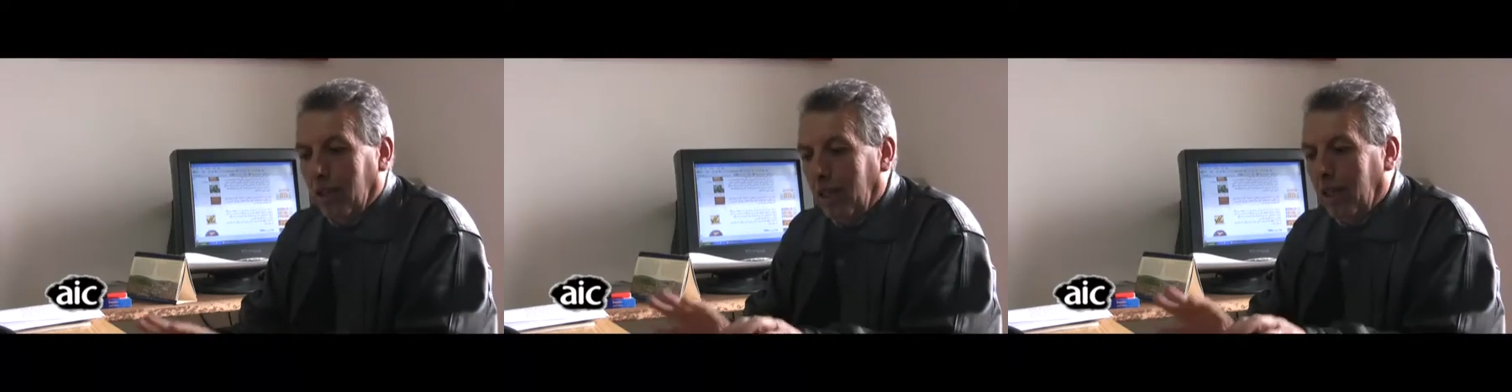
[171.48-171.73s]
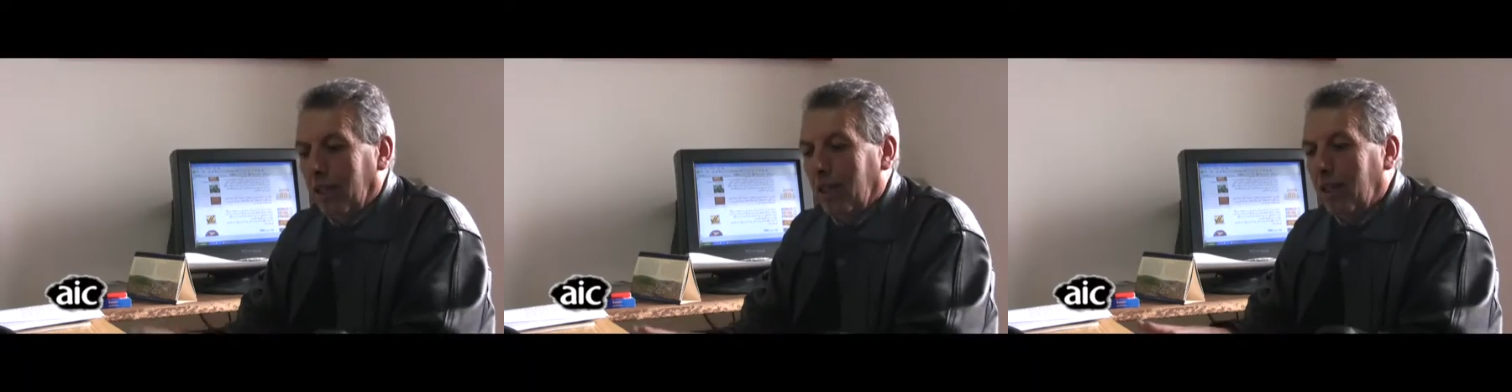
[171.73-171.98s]

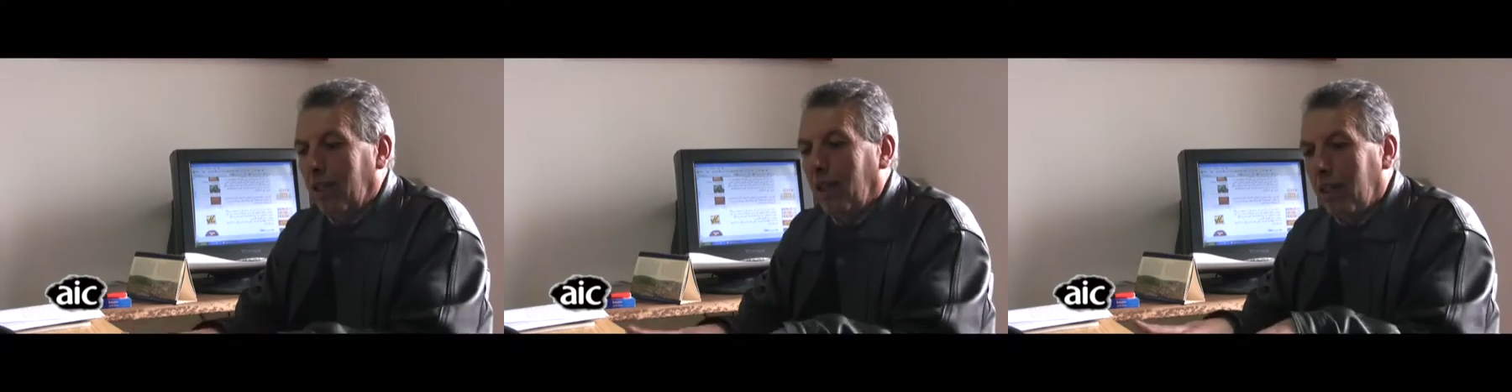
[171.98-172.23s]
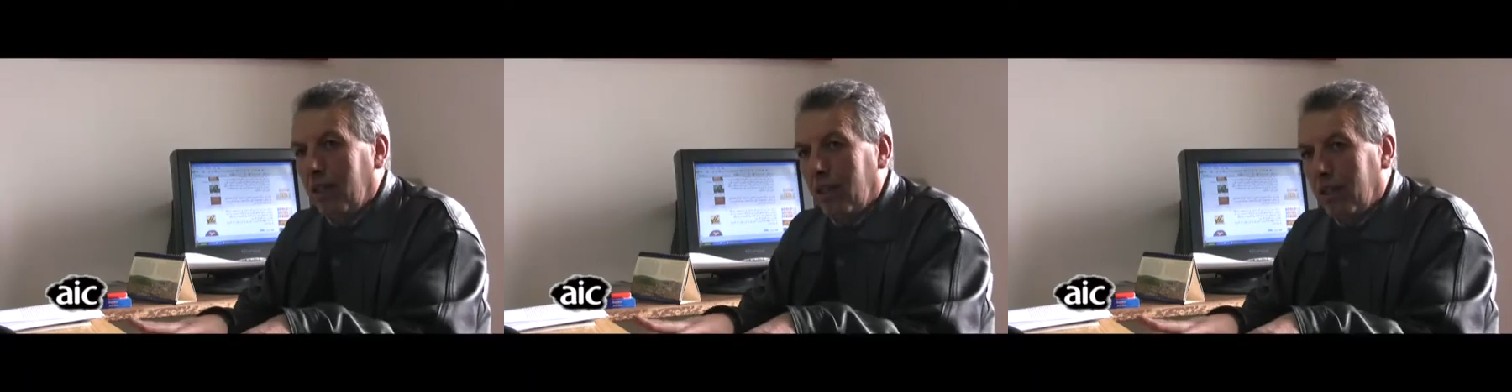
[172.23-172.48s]
and
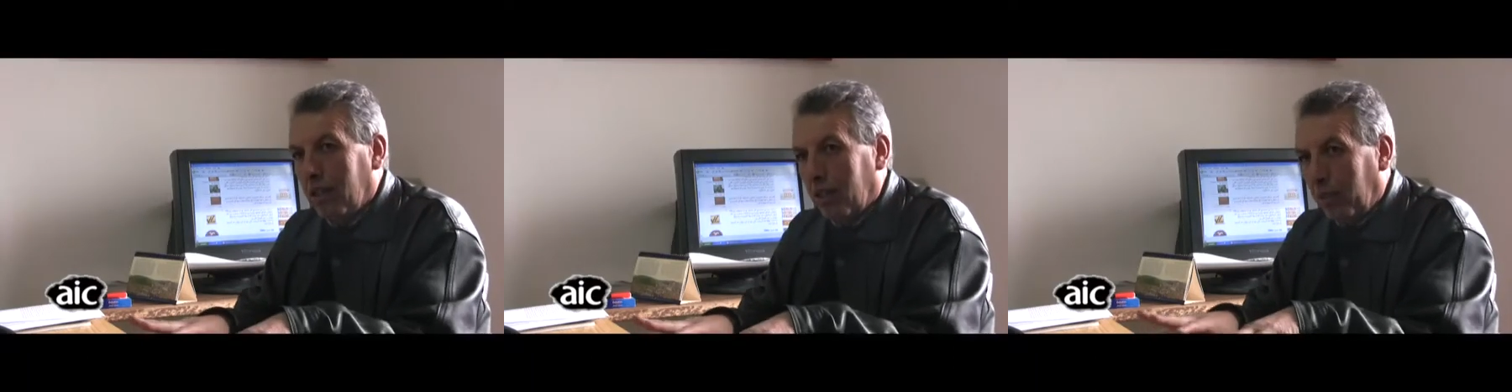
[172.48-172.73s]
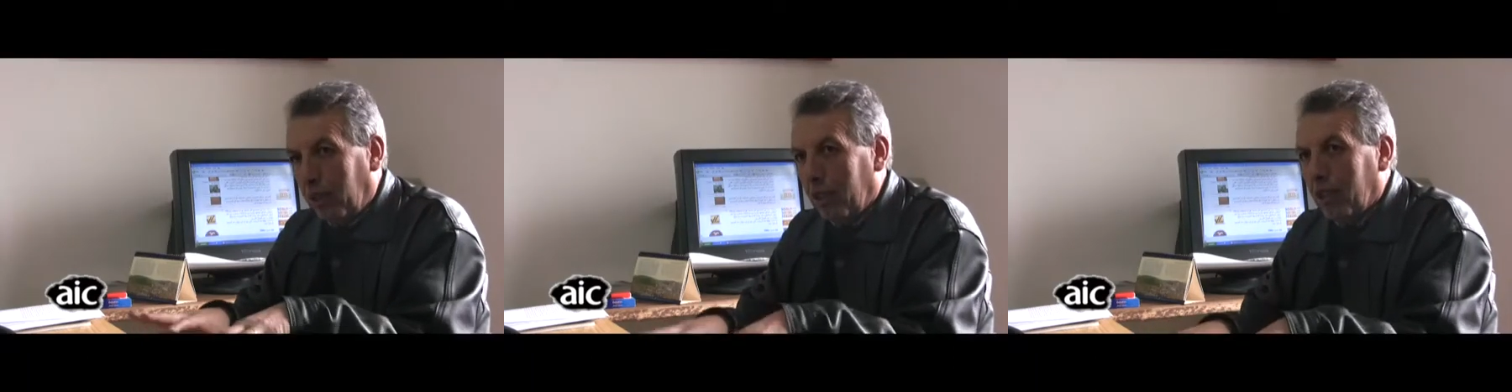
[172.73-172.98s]
attack
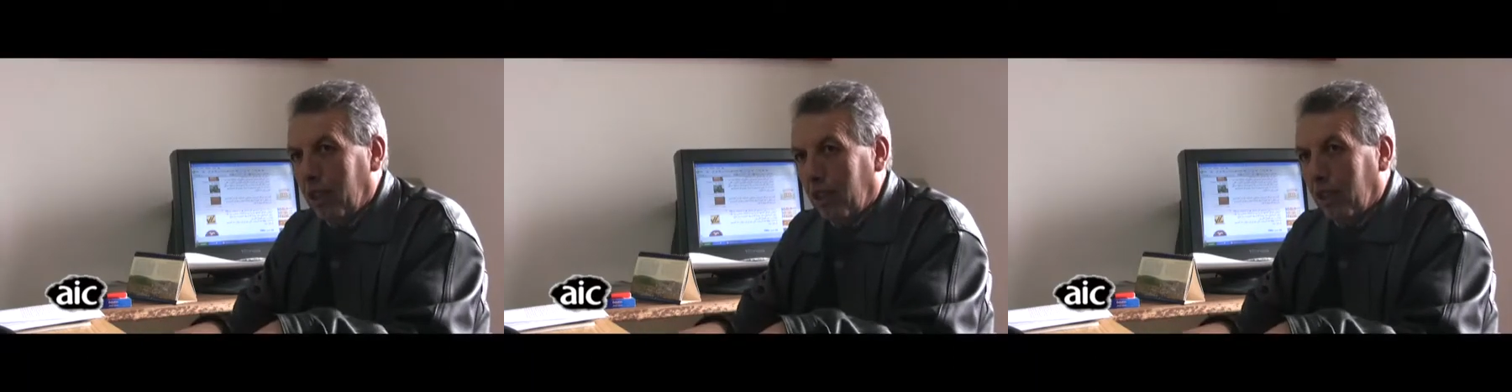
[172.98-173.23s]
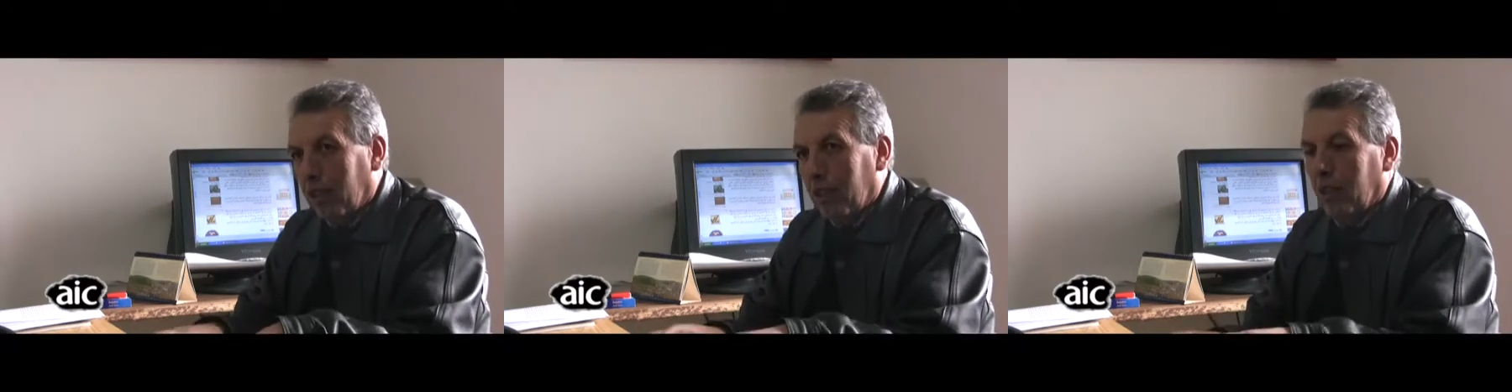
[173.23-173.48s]
the
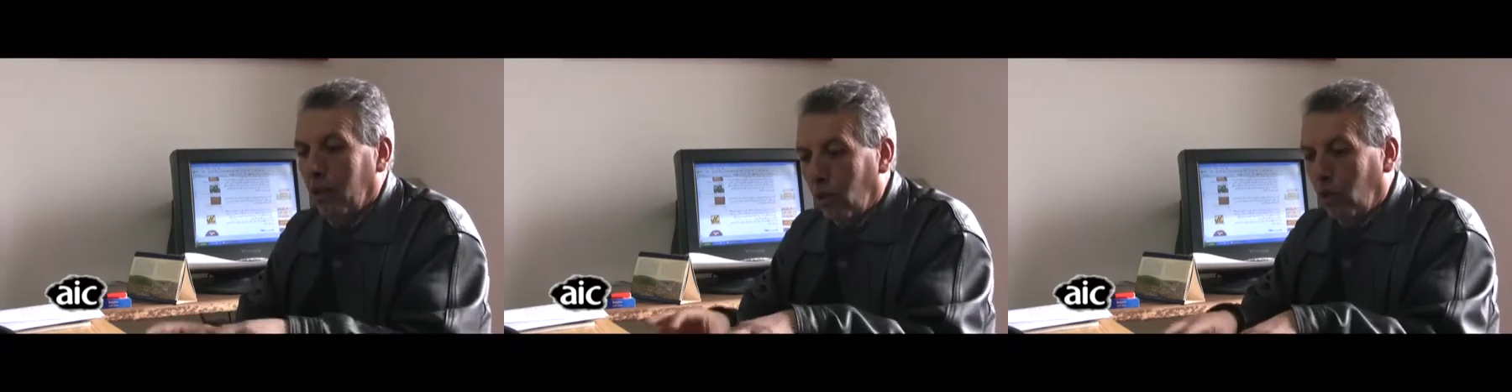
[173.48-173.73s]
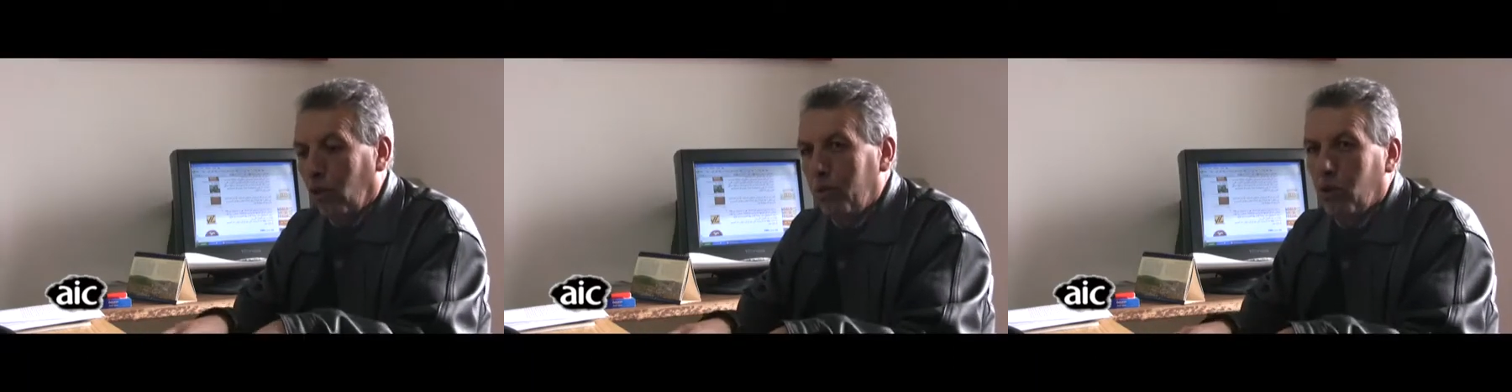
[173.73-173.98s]
Palestinians, their
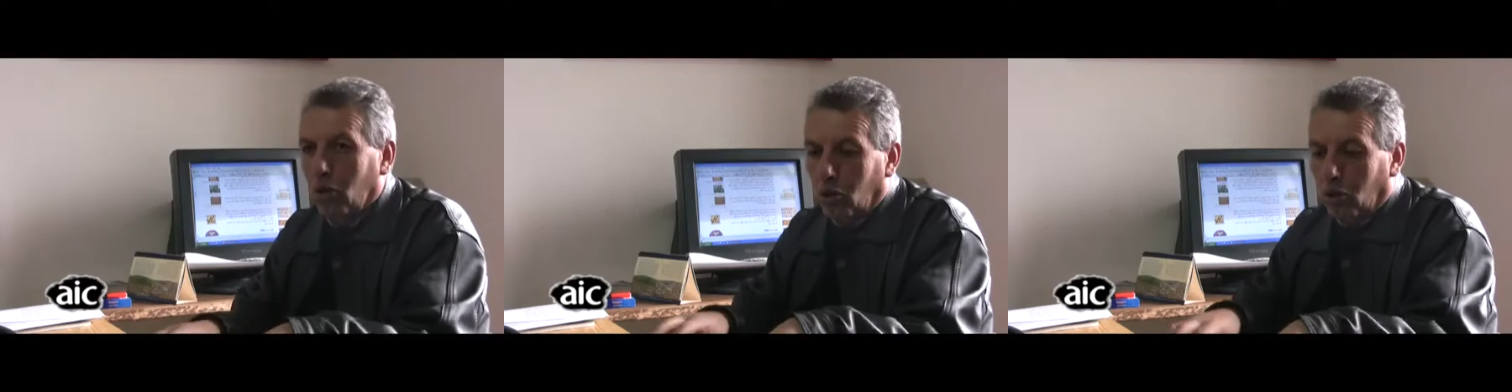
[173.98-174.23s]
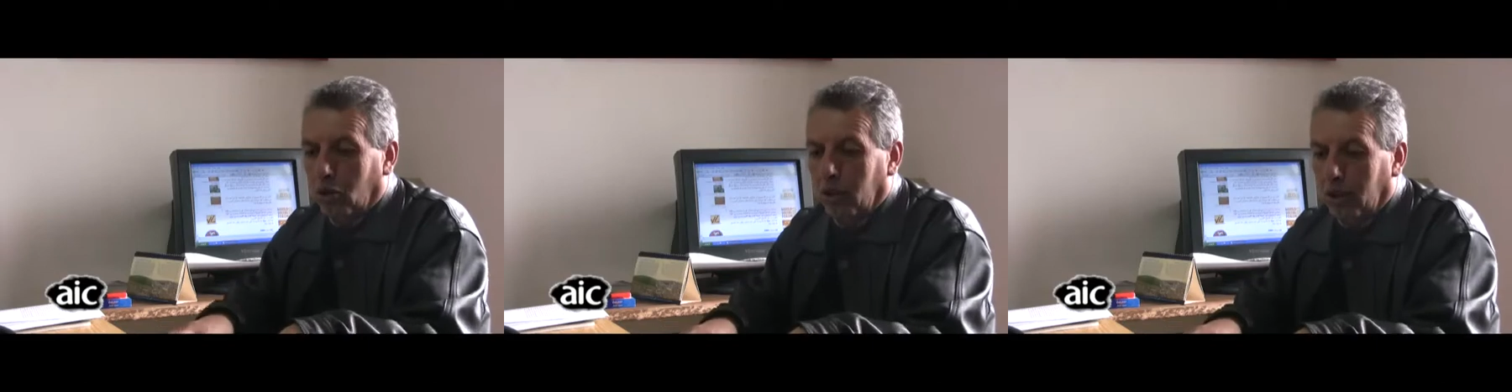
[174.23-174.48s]
homes,
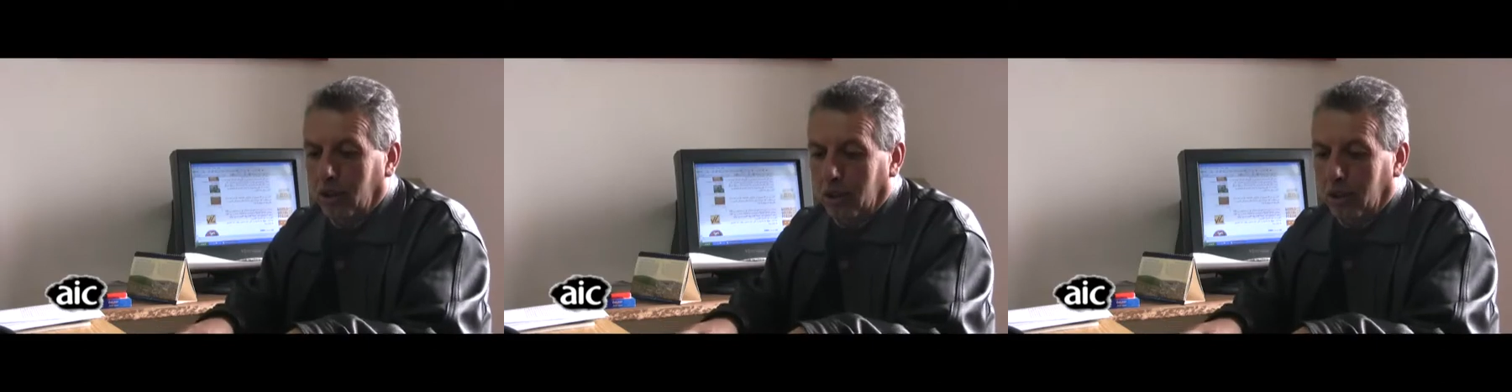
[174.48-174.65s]
or